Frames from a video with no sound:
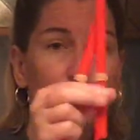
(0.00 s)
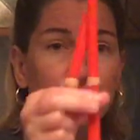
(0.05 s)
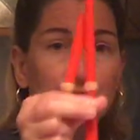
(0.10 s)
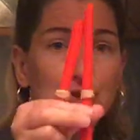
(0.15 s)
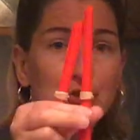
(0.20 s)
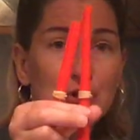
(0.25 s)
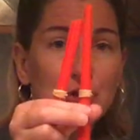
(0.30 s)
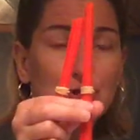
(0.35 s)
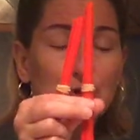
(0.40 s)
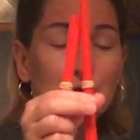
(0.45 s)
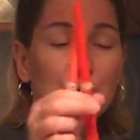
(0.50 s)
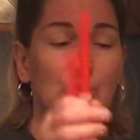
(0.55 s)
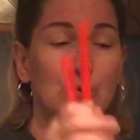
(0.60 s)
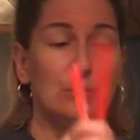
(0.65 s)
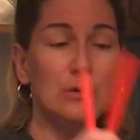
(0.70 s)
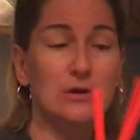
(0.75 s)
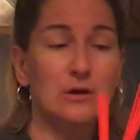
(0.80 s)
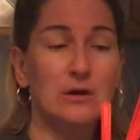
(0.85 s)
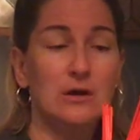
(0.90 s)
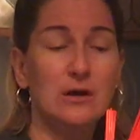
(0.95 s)

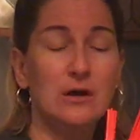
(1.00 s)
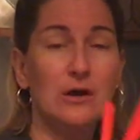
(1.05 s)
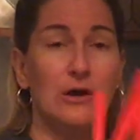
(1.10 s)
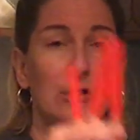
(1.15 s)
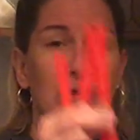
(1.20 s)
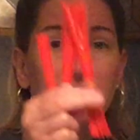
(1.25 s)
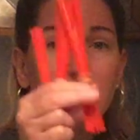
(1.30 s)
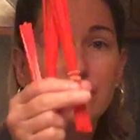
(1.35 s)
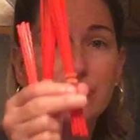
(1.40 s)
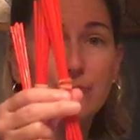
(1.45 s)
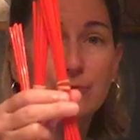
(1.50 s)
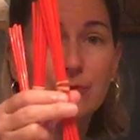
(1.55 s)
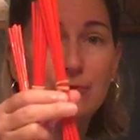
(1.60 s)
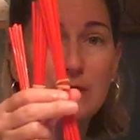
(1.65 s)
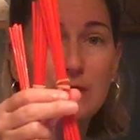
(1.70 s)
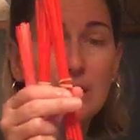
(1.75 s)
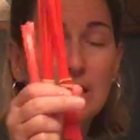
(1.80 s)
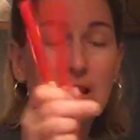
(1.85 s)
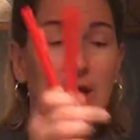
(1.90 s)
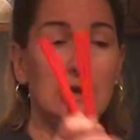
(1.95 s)
2,
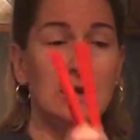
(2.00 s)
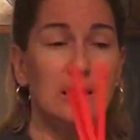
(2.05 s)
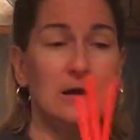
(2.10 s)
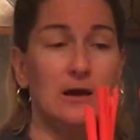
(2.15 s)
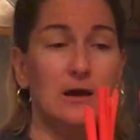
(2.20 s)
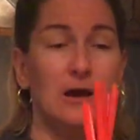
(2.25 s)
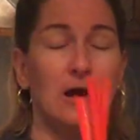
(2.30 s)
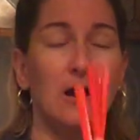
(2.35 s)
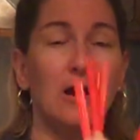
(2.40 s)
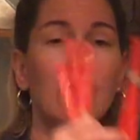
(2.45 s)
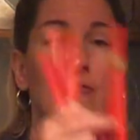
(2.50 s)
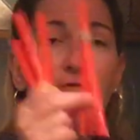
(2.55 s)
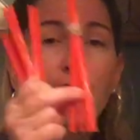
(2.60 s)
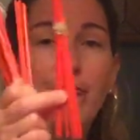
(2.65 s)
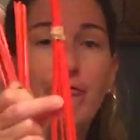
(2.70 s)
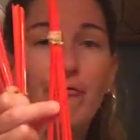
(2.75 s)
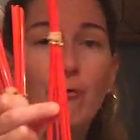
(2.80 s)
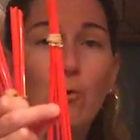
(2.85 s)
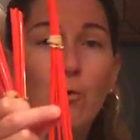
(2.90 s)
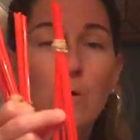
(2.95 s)
3,
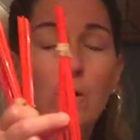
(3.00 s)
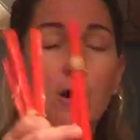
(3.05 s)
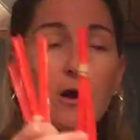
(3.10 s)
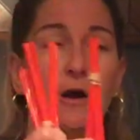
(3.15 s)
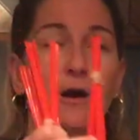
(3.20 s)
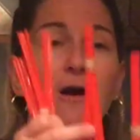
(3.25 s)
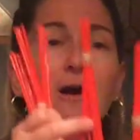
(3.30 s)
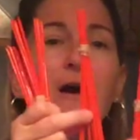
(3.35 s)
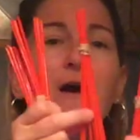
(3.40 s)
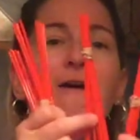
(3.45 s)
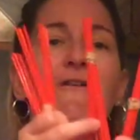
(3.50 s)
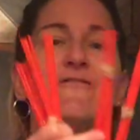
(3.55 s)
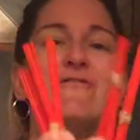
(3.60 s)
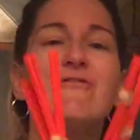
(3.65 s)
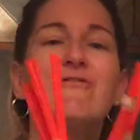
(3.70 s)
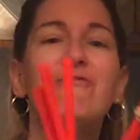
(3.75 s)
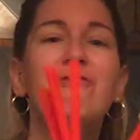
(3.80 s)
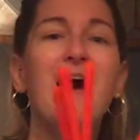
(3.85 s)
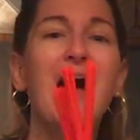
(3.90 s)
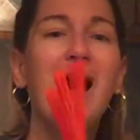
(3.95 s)
4,
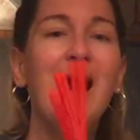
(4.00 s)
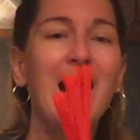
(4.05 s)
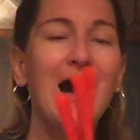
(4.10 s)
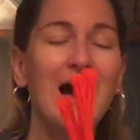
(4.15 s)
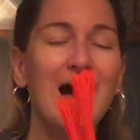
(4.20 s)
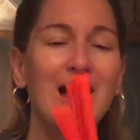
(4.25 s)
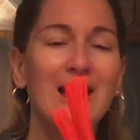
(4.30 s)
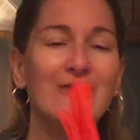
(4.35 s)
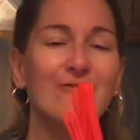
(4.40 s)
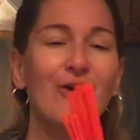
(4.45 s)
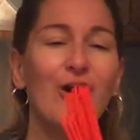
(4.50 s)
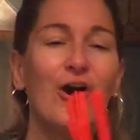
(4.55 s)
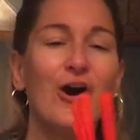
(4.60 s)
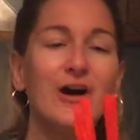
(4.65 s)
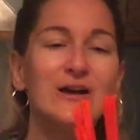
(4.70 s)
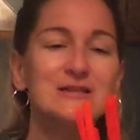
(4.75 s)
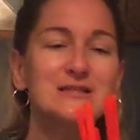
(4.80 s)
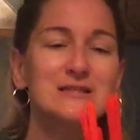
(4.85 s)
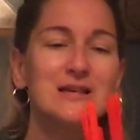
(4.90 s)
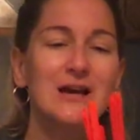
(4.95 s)
5.
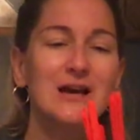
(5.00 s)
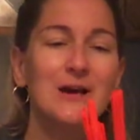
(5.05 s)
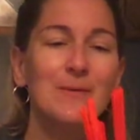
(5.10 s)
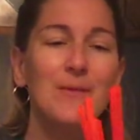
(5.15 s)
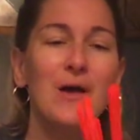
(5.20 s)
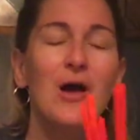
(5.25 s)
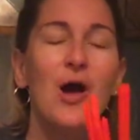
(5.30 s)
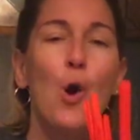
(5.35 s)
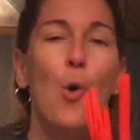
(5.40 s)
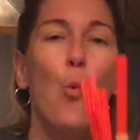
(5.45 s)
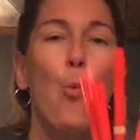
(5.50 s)
Awesome.